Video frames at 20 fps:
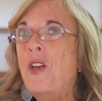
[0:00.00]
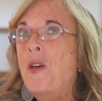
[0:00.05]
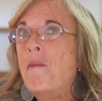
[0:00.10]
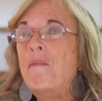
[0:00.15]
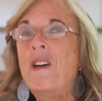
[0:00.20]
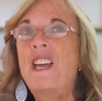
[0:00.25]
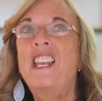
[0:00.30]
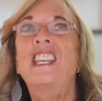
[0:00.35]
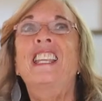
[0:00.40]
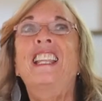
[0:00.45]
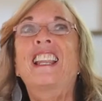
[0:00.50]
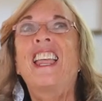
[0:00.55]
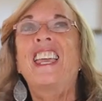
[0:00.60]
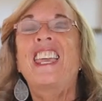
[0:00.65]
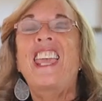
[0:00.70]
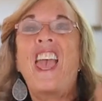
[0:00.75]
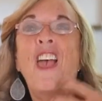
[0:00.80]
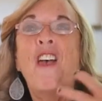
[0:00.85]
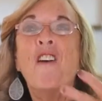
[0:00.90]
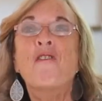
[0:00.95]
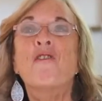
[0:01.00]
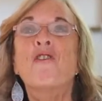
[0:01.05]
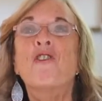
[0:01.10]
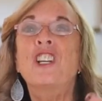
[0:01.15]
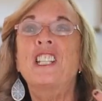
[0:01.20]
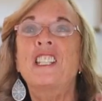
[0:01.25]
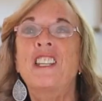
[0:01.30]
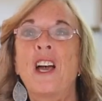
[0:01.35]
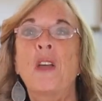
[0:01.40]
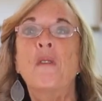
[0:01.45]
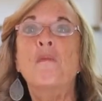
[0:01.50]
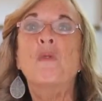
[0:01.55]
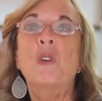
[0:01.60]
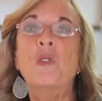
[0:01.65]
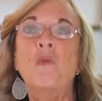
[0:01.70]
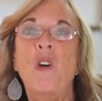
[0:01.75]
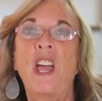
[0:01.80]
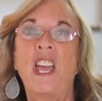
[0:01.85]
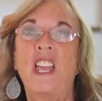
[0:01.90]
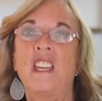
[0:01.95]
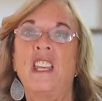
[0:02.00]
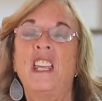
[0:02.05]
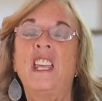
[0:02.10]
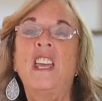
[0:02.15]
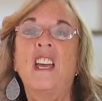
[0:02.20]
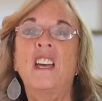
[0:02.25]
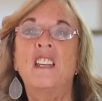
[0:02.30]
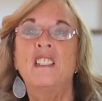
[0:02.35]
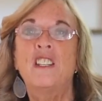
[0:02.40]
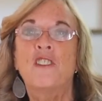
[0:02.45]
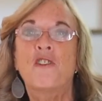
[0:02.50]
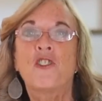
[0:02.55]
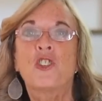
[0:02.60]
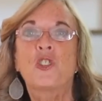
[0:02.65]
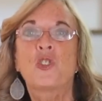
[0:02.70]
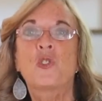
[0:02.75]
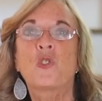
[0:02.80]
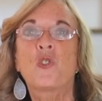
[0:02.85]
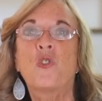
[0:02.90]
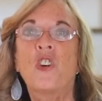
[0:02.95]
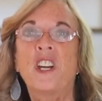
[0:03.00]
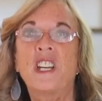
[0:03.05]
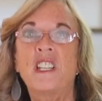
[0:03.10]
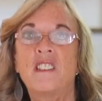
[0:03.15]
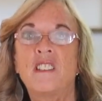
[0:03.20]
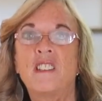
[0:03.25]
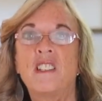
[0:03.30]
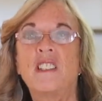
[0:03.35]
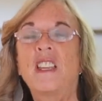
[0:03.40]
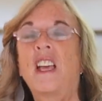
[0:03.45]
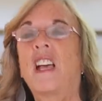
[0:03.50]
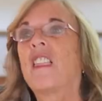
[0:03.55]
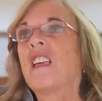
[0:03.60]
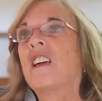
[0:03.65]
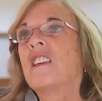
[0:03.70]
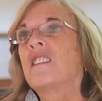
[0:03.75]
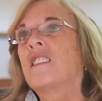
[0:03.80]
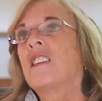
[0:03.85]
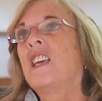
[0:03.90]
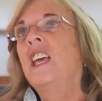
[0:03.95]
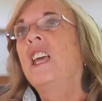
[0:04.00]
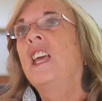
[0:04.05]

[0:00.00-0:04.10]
But like every time we went, he had different stories to tell us.